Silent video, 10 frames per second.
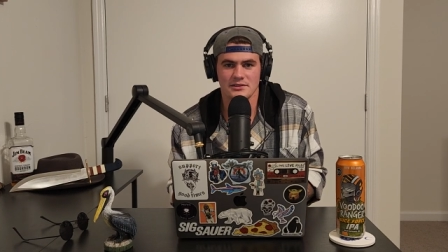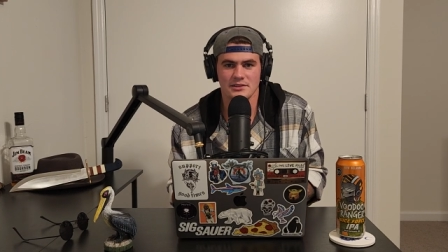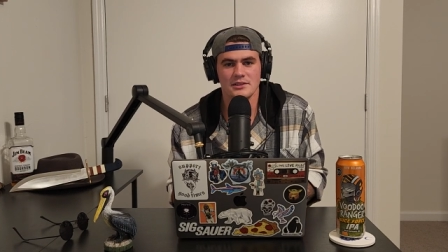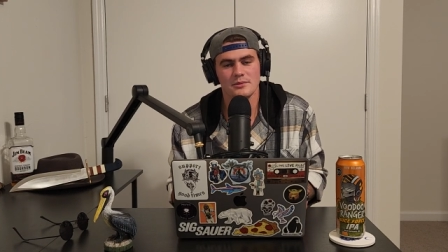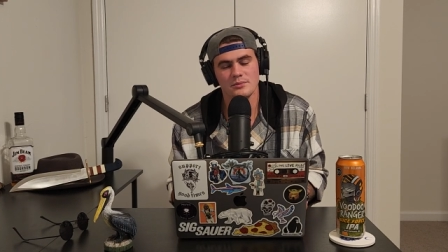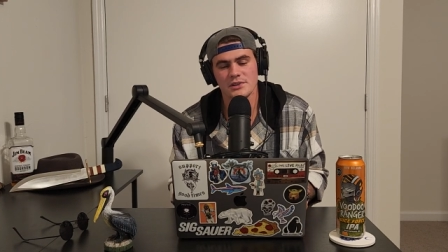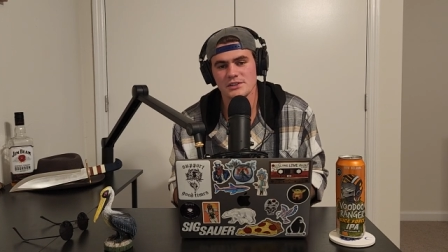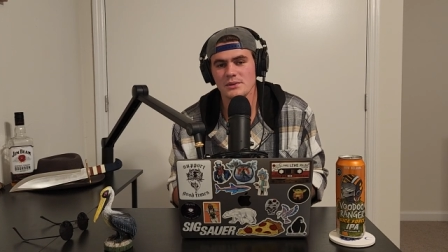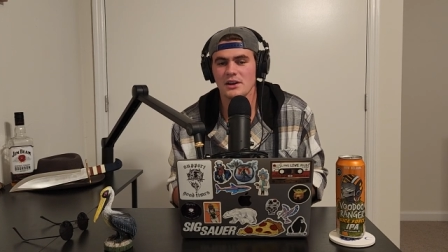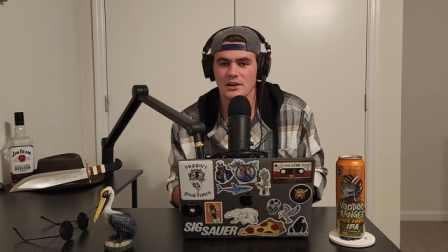But,
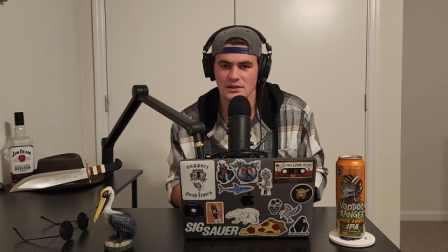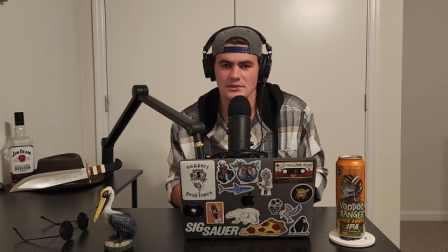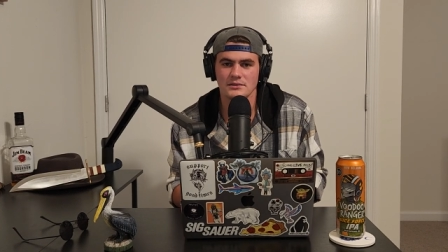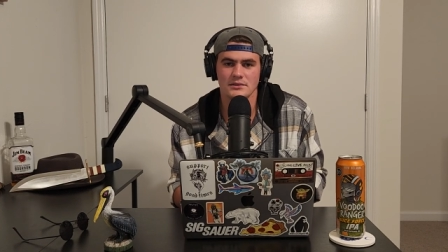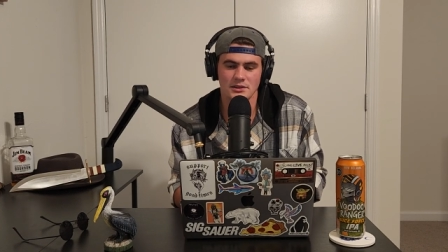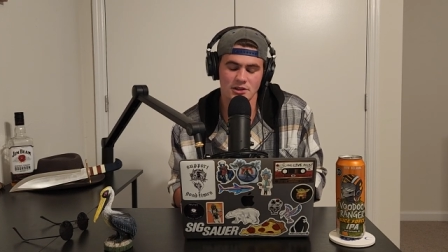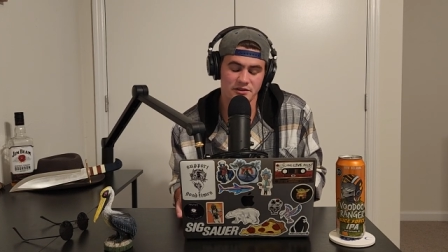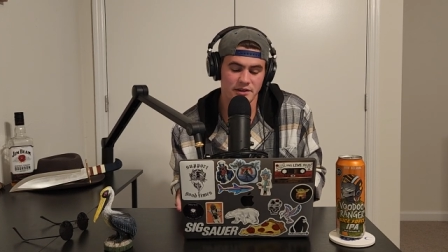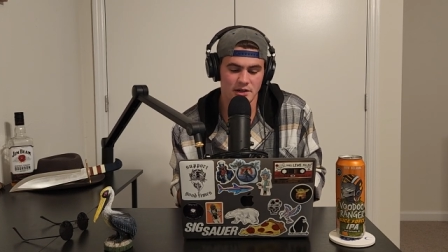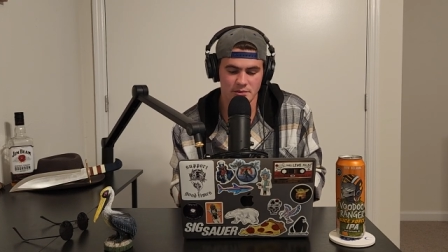sweetheart, you're
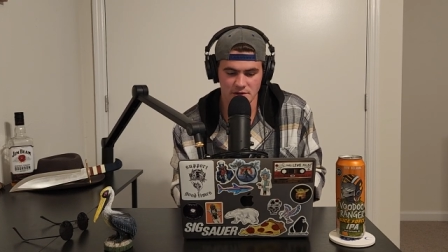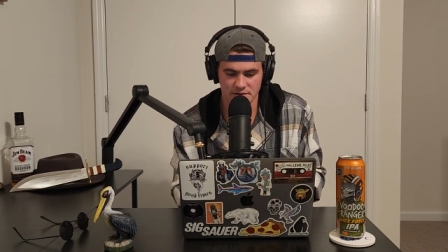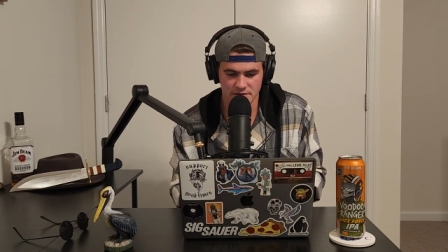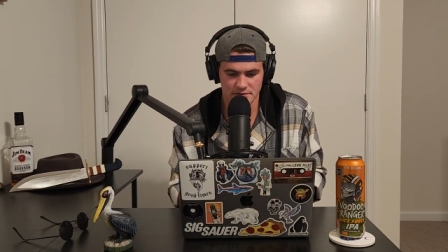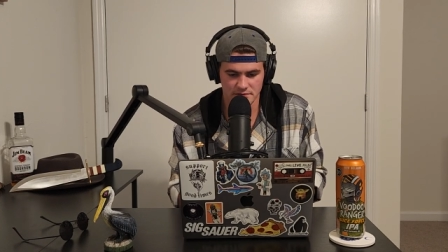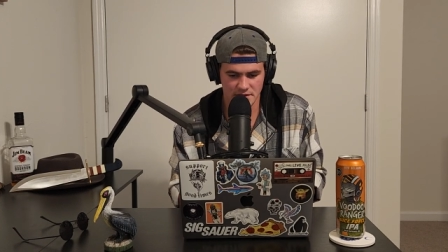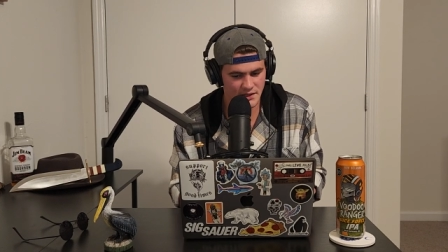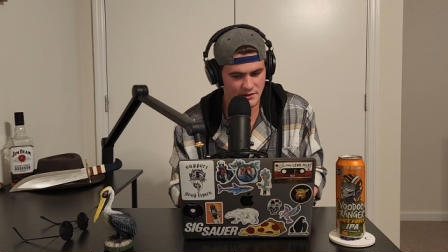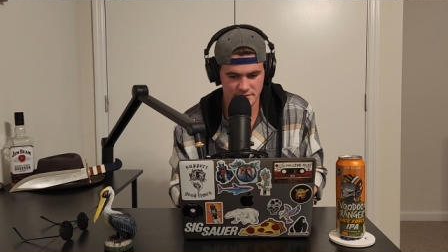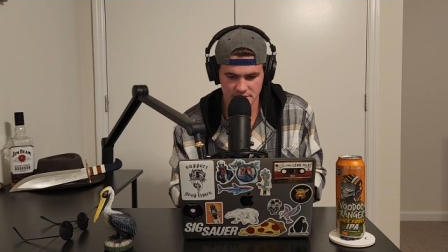very beautiful, you know?